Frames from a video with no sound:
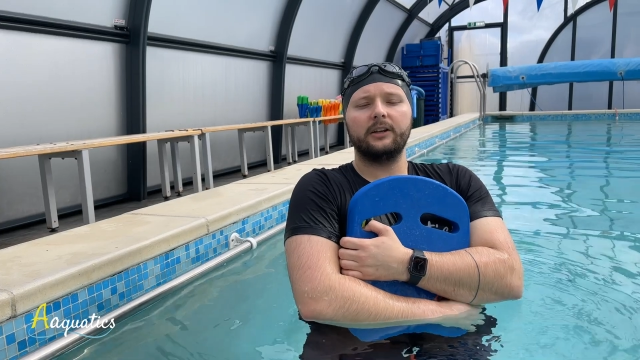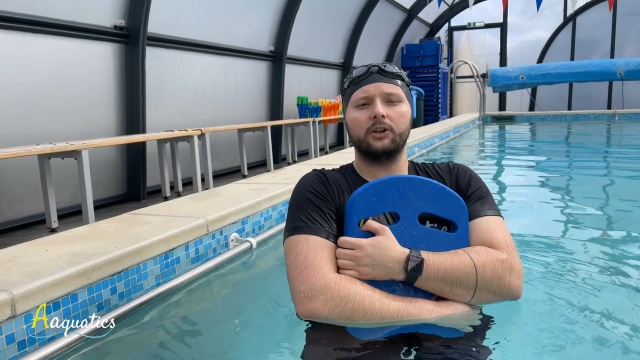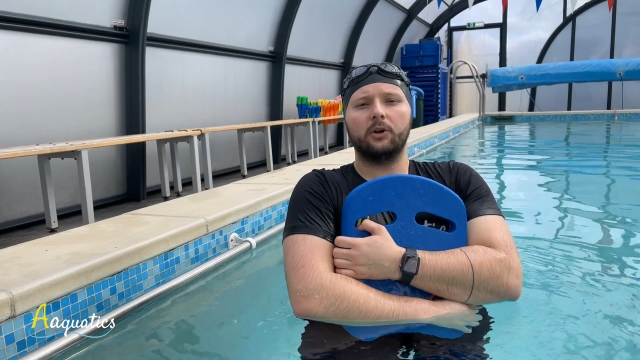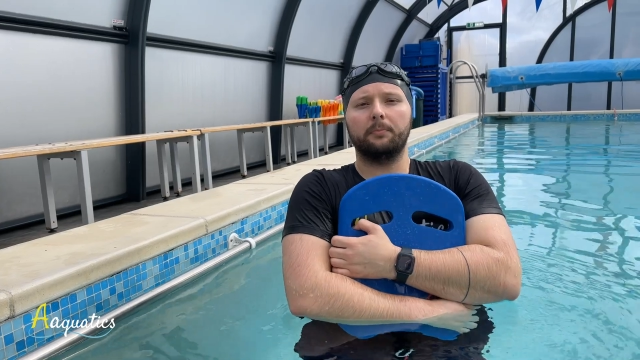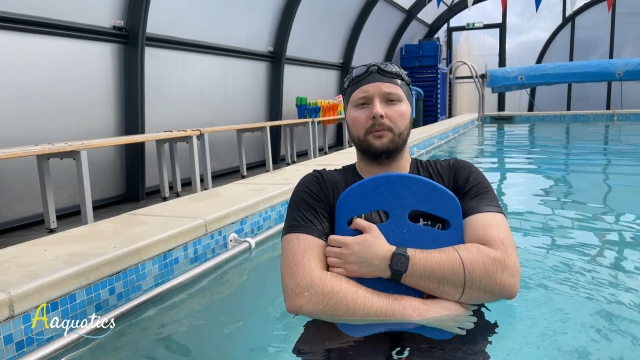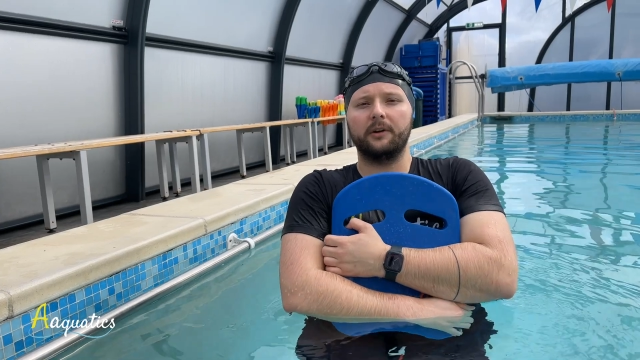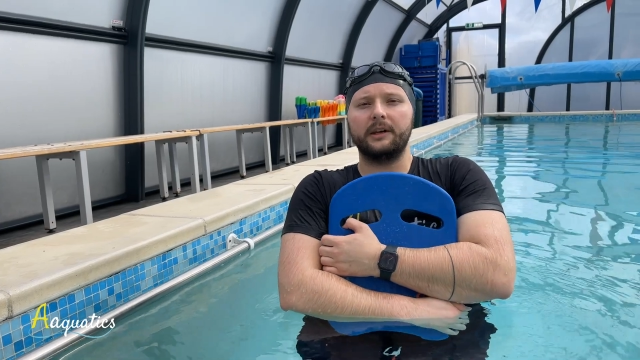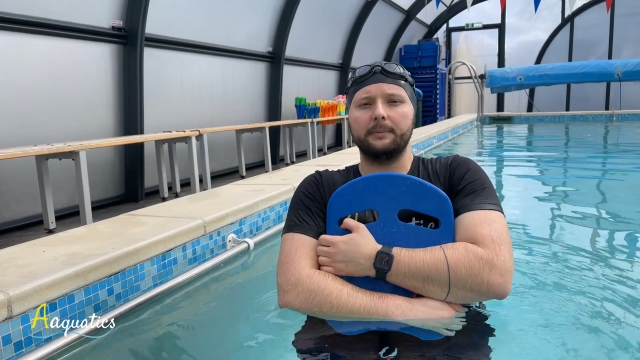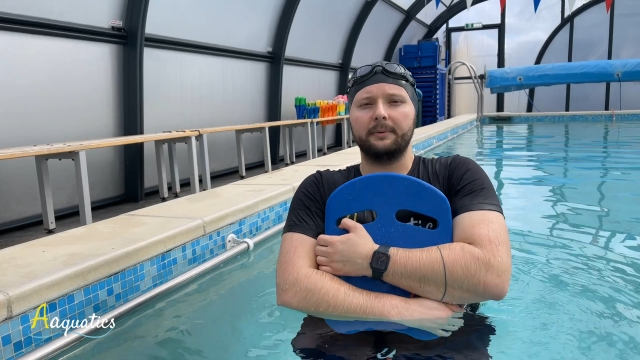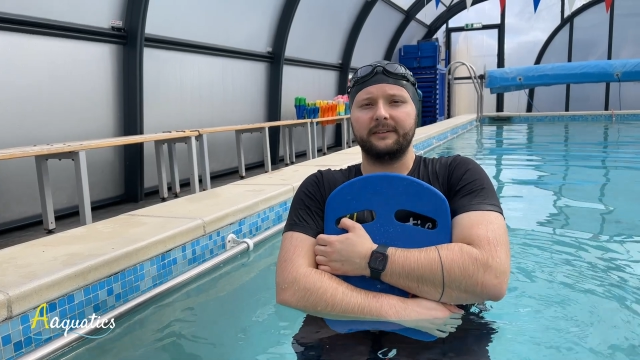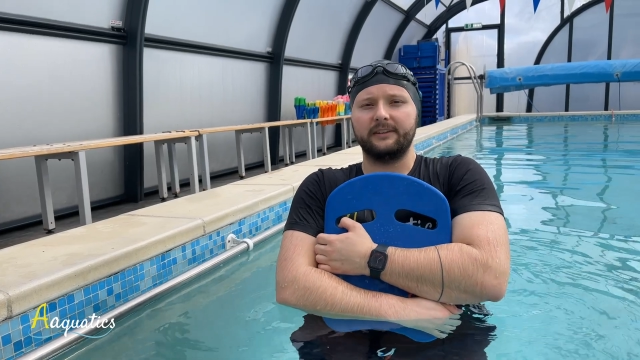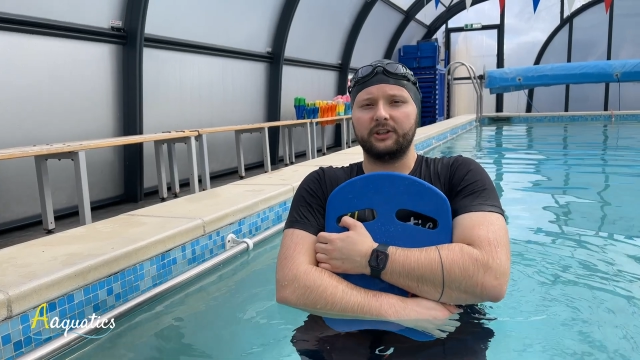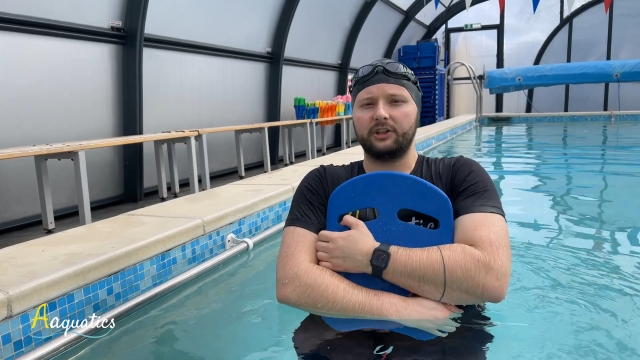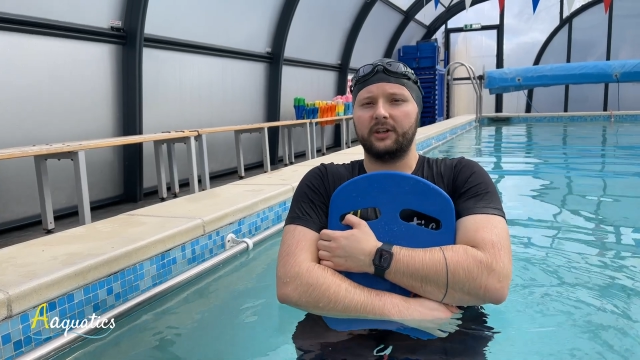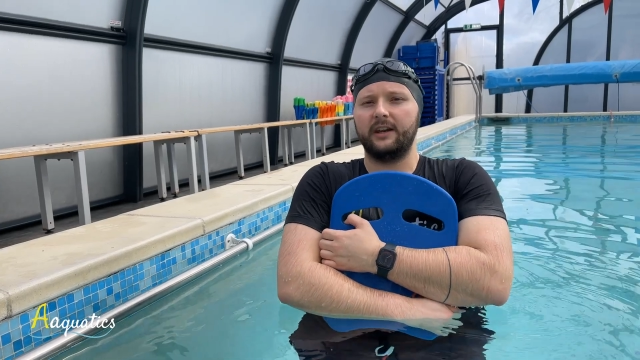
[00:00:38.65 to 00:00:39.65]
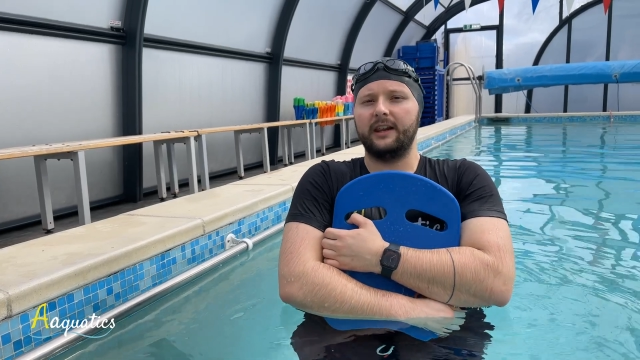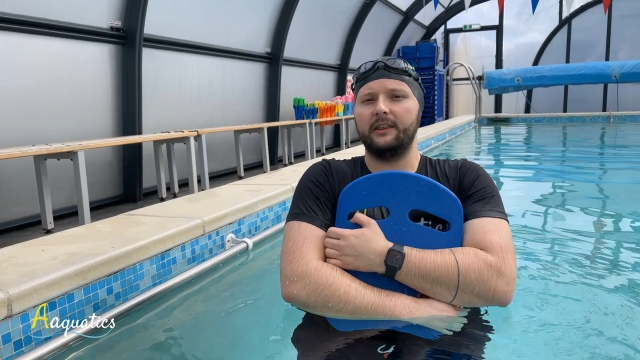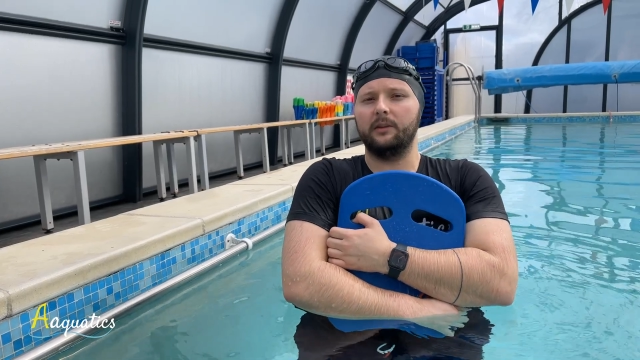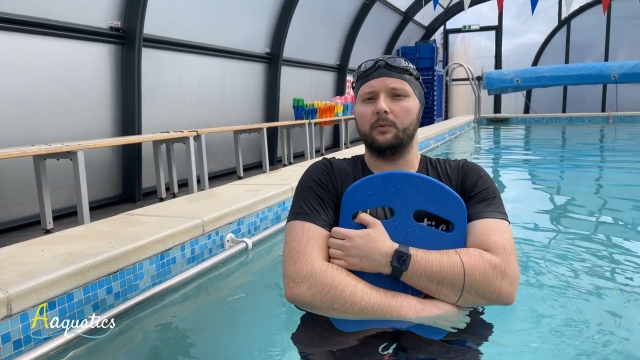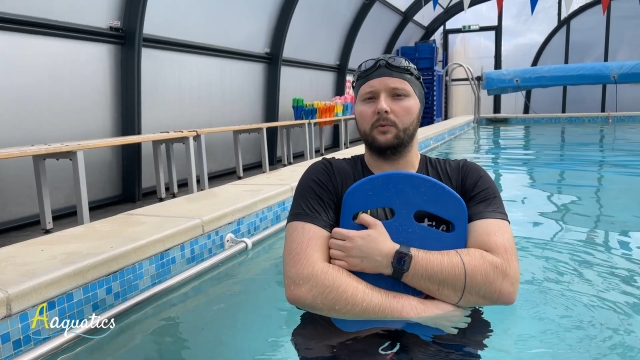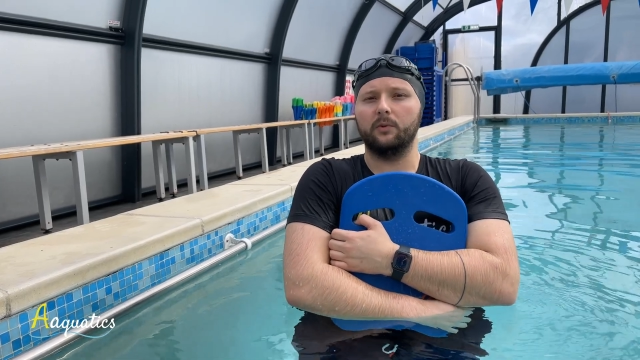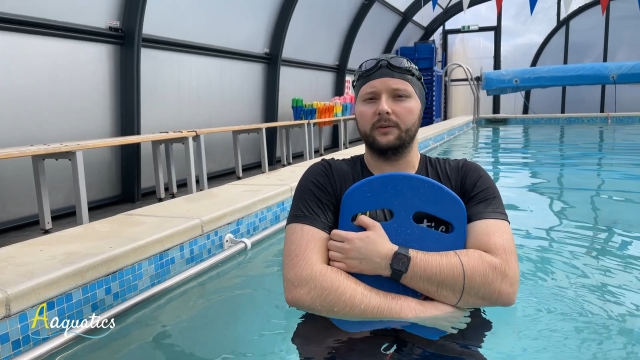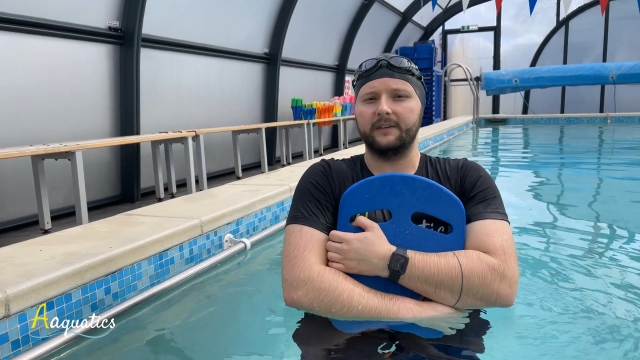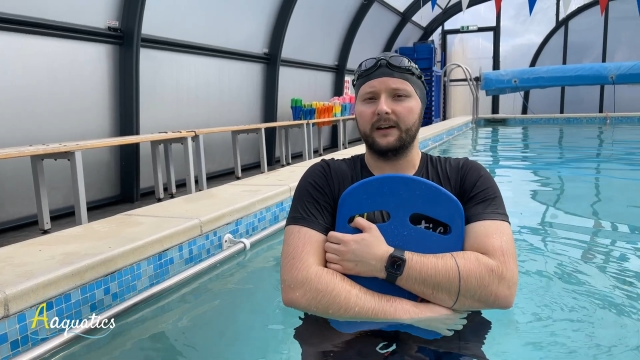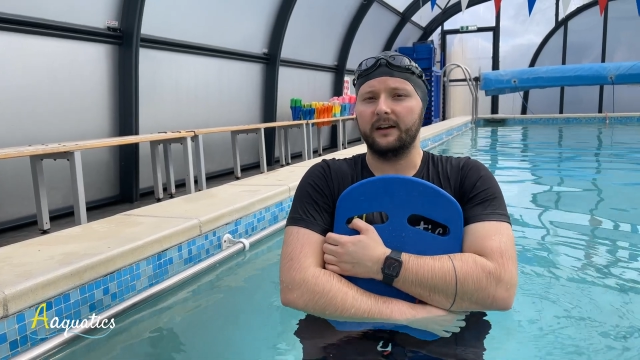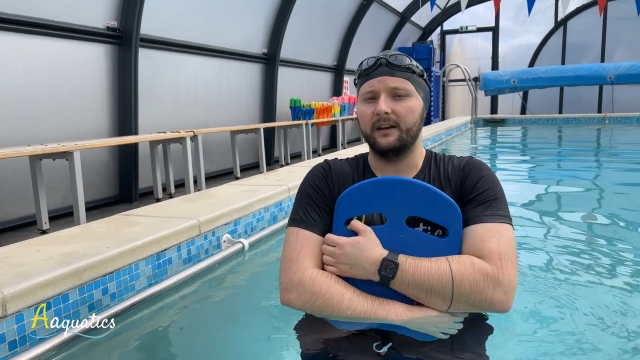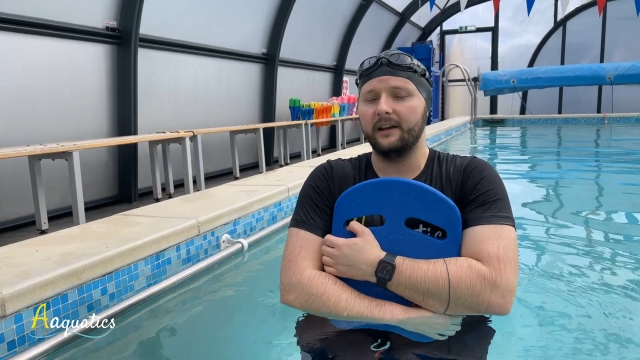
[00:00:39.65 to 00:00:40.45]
your body position in the water.